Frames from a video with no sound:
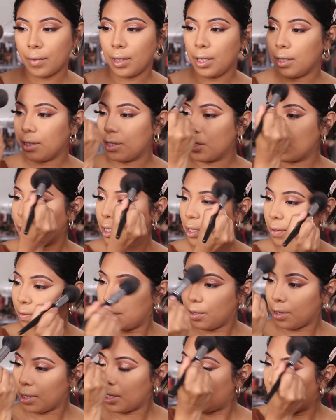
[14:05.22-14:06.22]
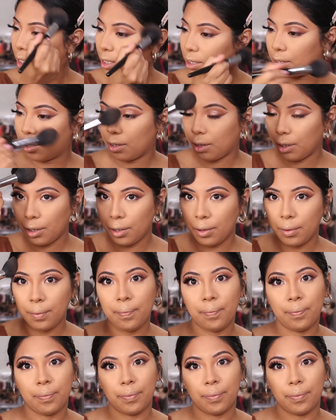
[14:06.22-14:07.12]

It just gives you a nice glow.